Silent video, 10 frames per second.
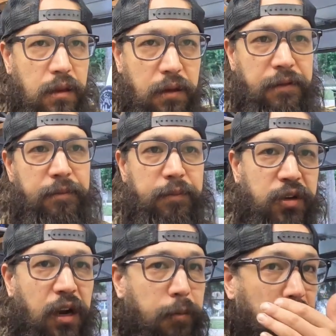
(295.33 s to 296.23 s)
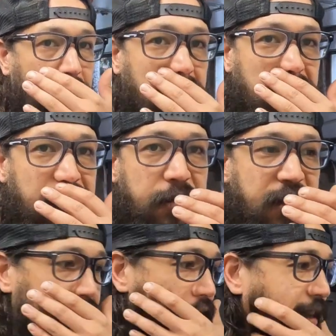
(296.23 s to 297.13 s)
the truck motor is
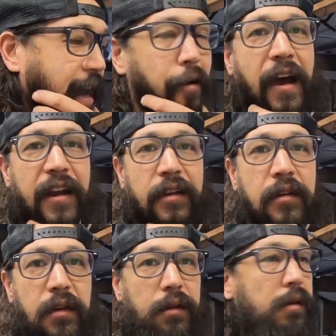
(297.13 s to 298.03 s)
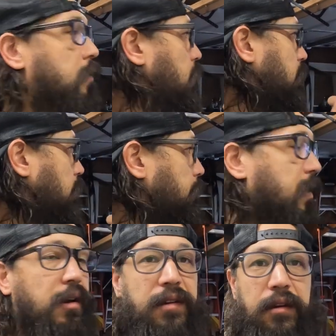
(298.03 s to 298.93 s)
substantially hot rodded in
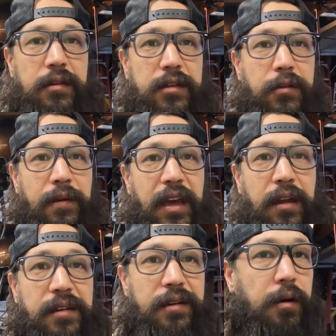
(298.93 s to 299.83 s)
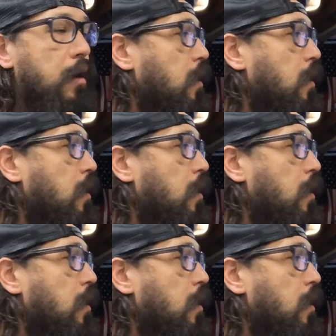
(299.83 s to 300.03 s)
comparison to the van. So